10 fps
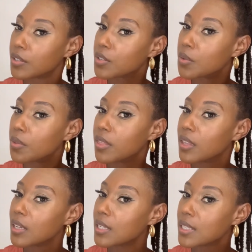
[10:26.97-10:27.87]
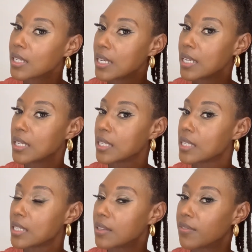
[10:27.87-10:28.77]
so this is
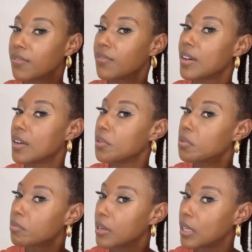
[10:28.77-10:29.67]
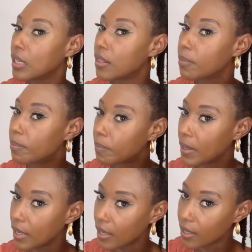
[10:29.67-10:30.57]
the final braid in the
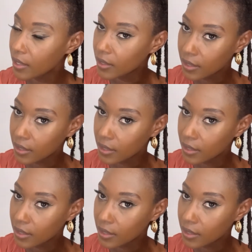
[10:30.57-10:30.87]
back.